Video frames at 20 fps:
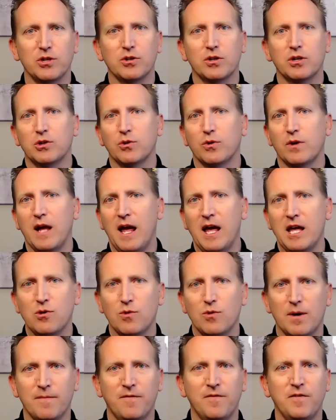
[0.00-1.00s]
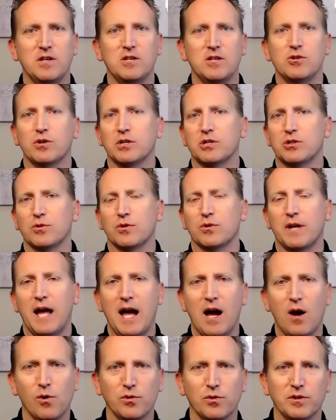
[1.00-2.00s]
You can do an AUM fee, you can do an
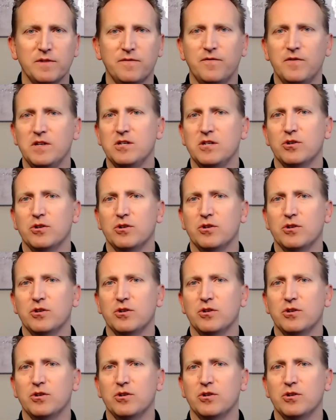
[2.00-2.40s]
hourly fee,